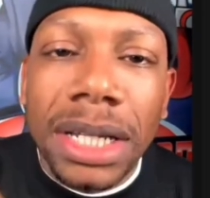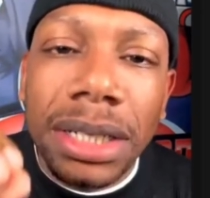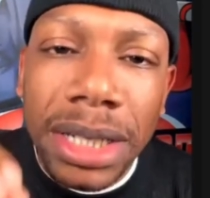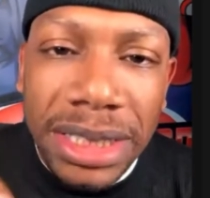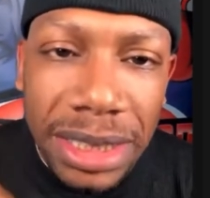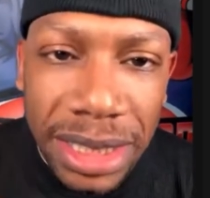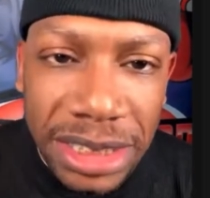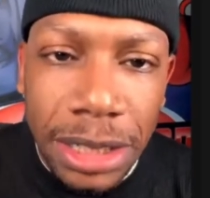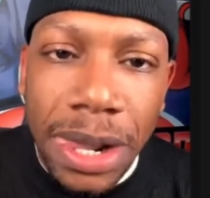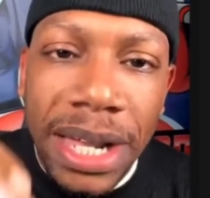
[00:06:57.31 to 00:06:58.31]
no.
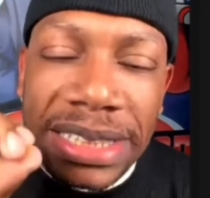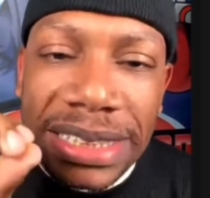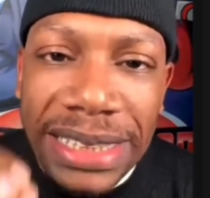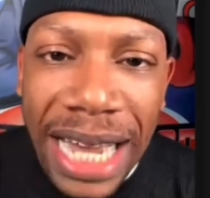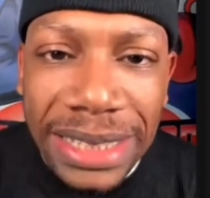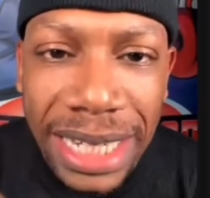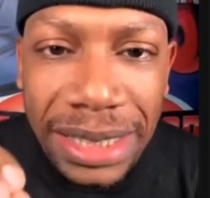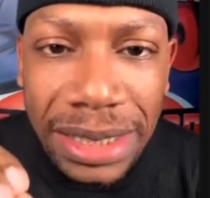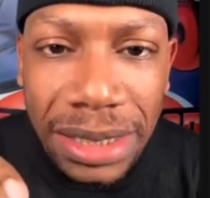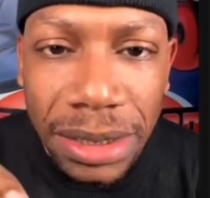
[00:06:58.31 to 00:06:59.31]
Listen, You're talking to me,
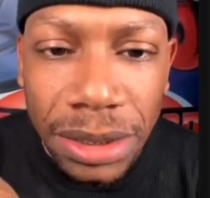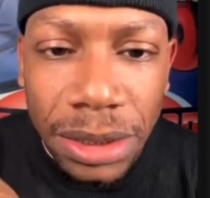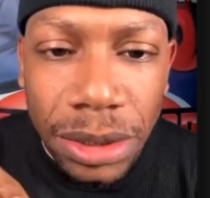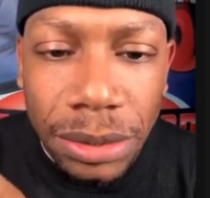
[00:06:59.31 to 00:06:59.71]
Santi. Chill.